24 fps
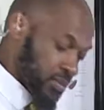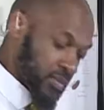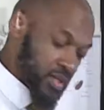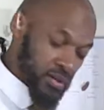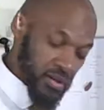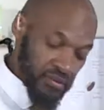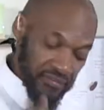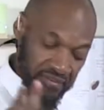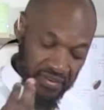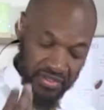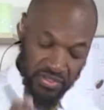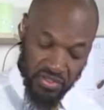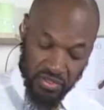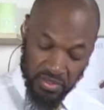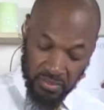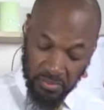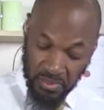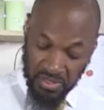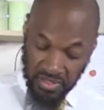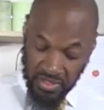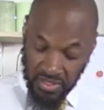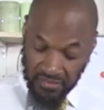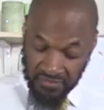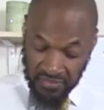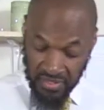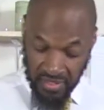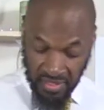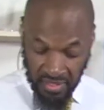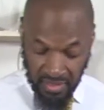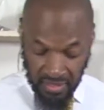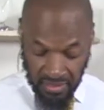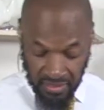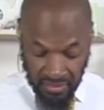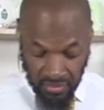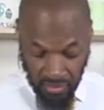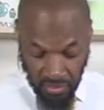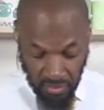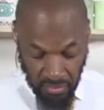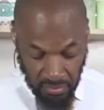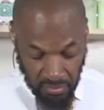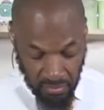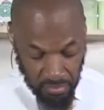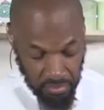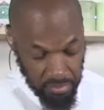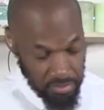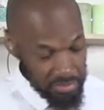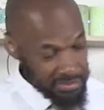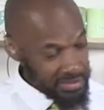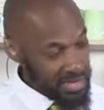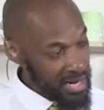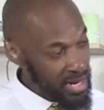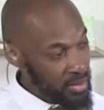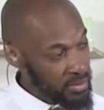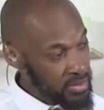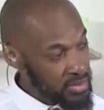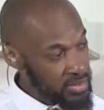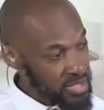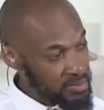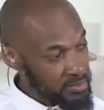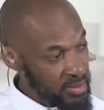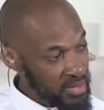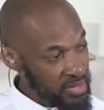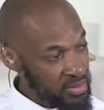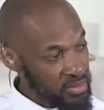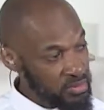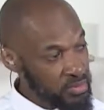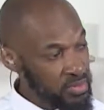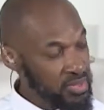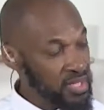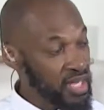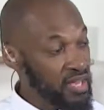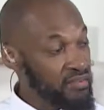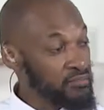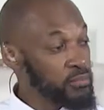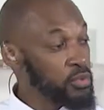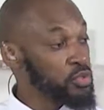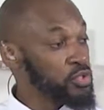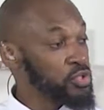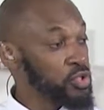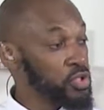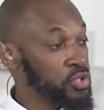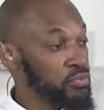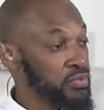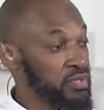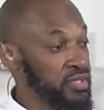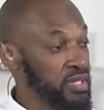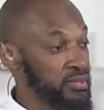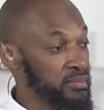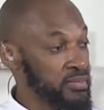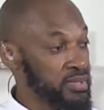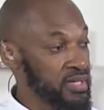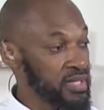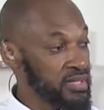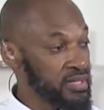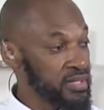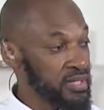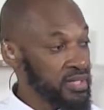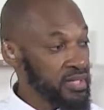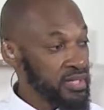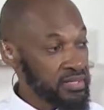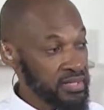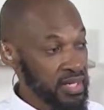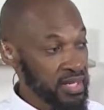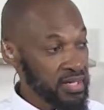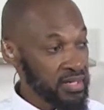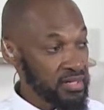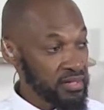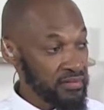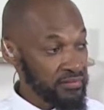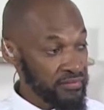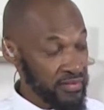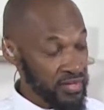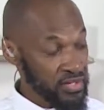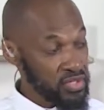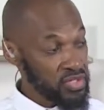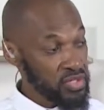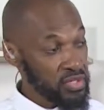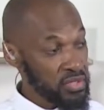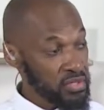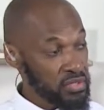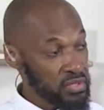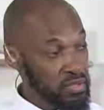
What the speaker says: affect you, especially if they're not brown and speckled, but they have more sugar in them, and then that can affect your